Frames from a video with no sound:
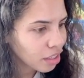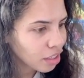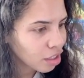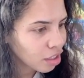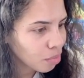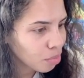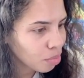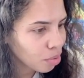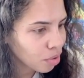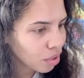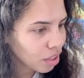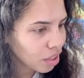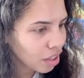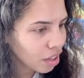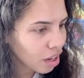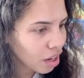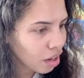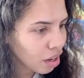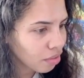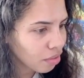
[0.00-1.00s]
To pull it
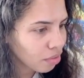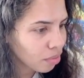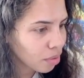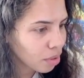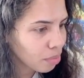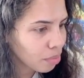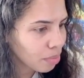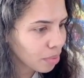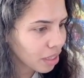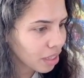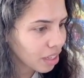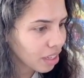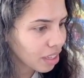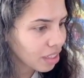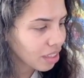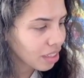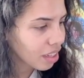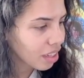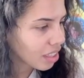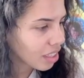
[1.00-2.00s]
off would be a
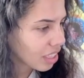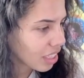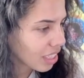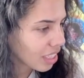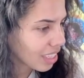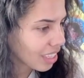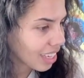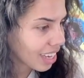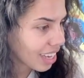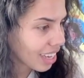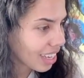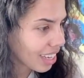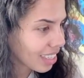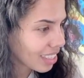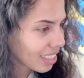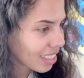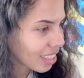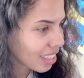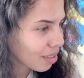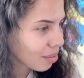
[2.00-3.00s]
daunting
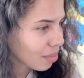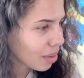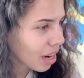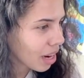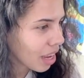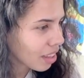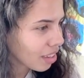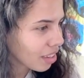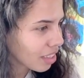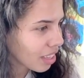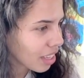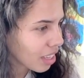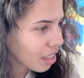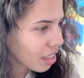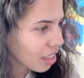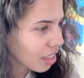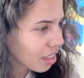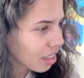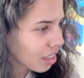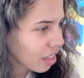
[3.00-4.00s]
task. Rather
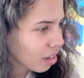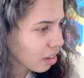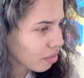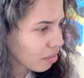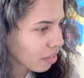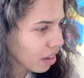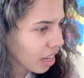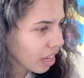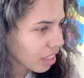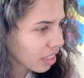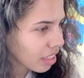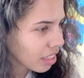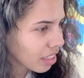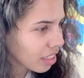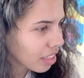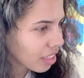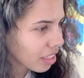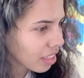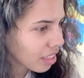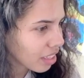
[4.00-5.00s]
than their violent...
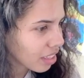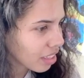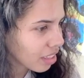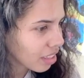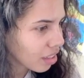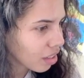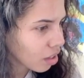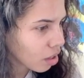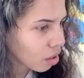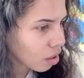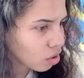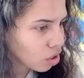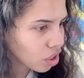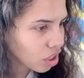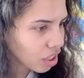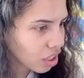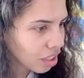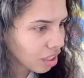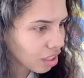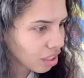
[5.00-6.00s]
Oh,
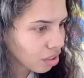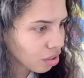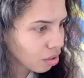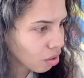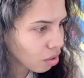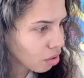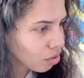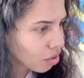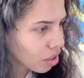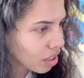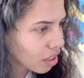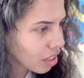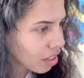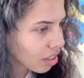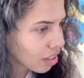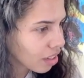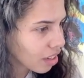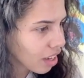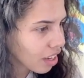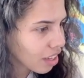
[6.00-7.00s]
shit. Zoro's right
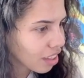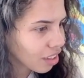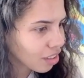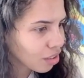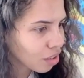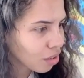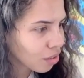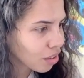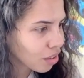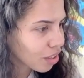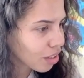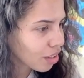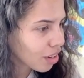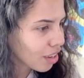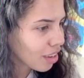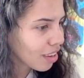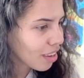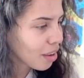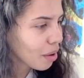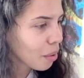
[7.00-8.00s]
there. I looked over.
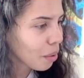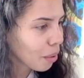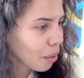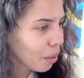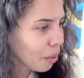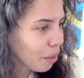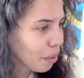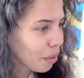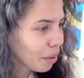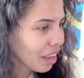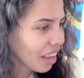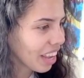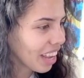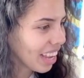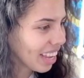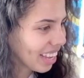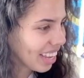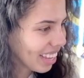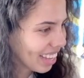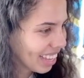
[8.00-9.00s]
Oh, okay.